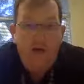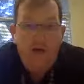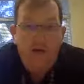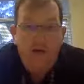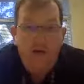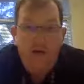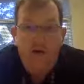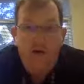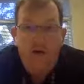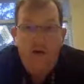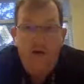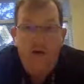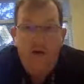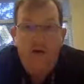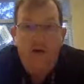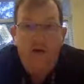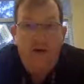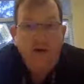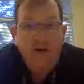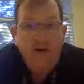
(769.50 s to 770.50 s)
And so
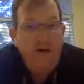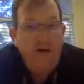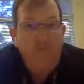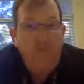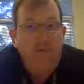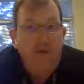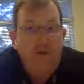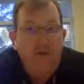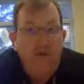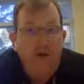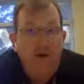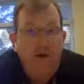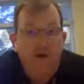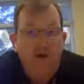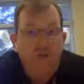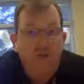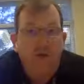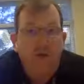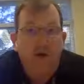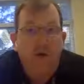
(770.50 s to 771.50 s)
their acceptance rate
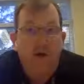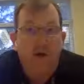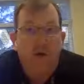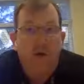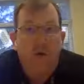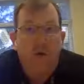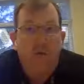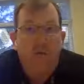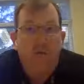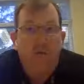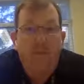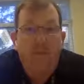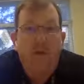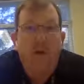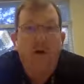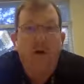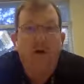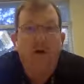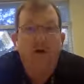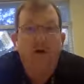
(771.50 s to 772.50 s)
is pretty low, and the
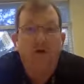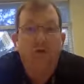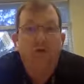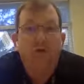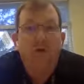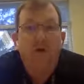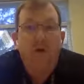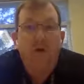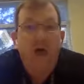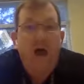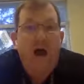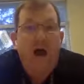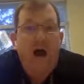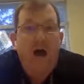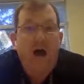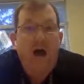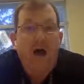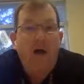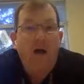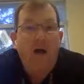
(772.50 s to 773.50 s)
bar is pretty
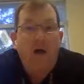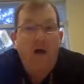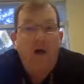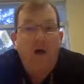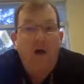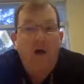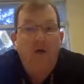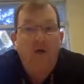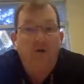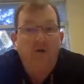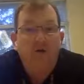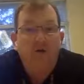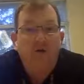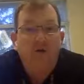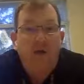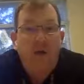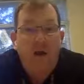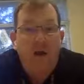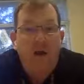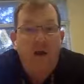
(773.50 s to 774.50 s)
high,
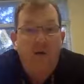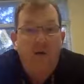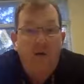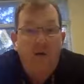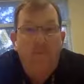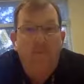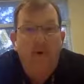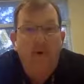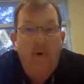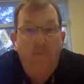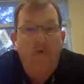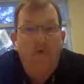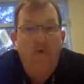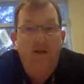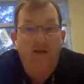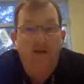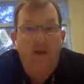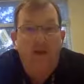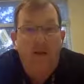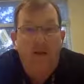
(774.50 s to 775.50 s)
to get
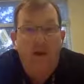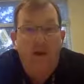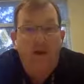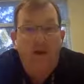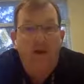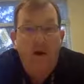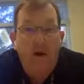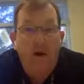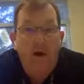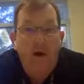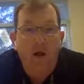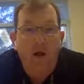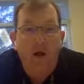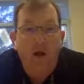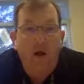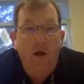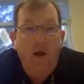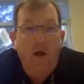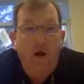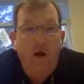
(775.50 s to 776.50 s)
published in there.
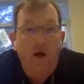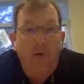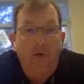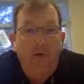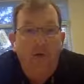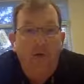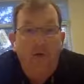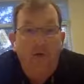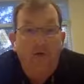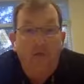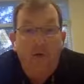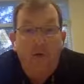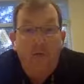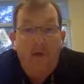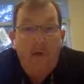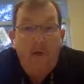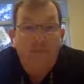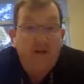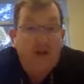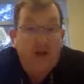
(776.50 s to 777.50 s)
And
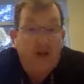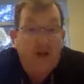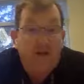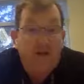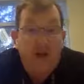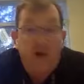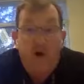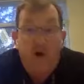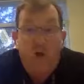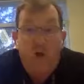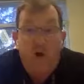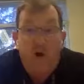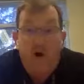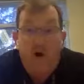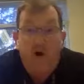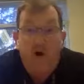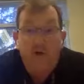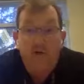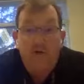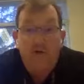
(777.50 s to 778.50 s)
sometimes it can take a
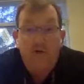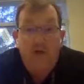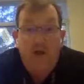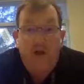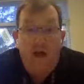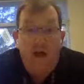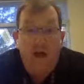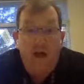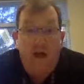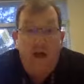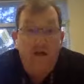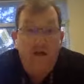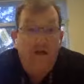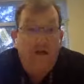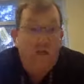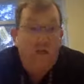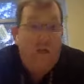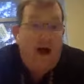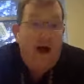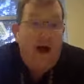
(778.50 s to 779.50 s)
while to get an
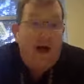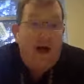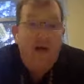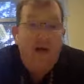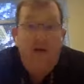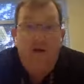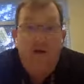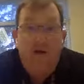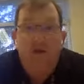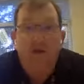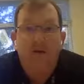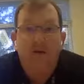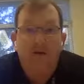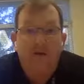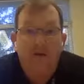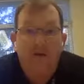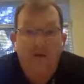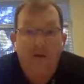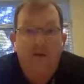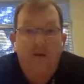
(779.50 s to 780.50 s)
answer back. You can
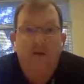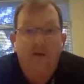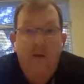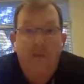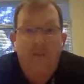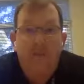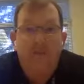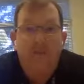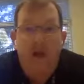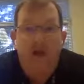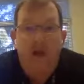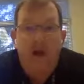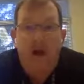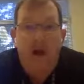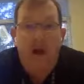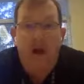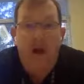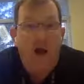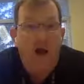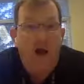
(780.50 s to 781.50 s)
submit something
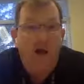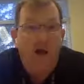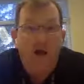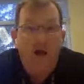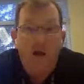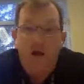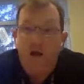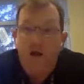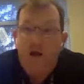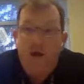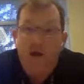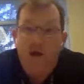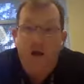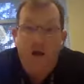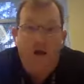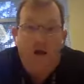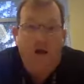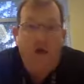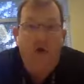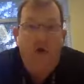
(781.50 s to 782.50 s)
and,
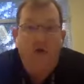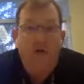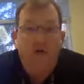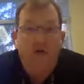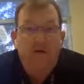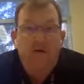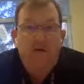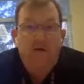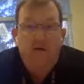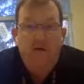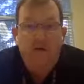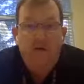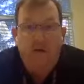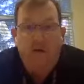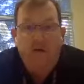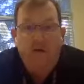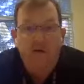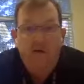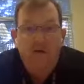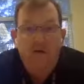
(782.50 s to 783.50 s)

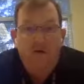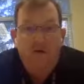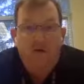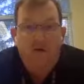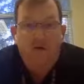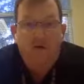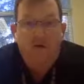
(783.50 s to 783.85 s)
it's